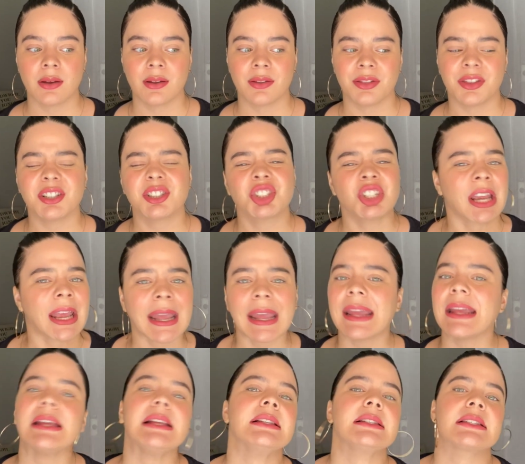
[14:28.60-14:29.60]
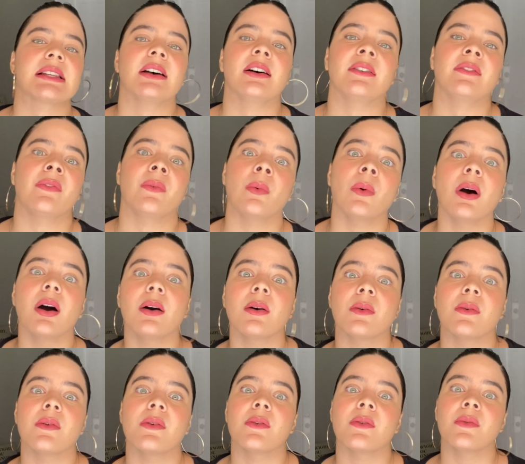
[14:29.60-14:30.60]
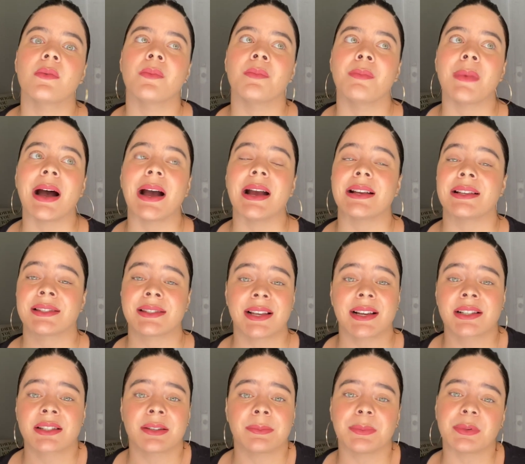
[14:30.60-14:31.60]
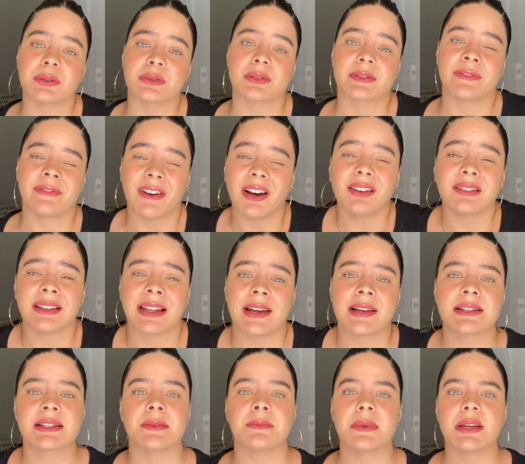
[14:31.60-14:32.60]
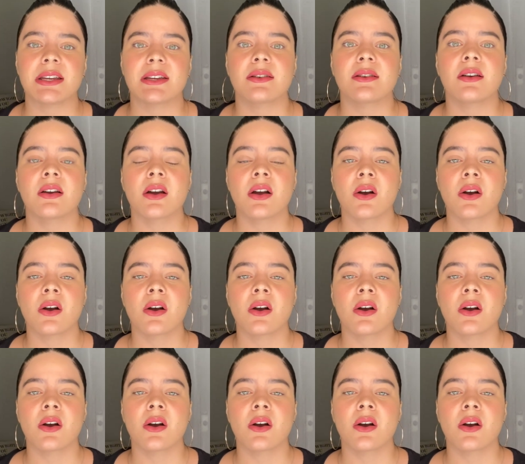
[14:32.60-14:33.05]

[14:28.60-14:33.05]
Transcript: the chains of what my sex abuse felt like to me,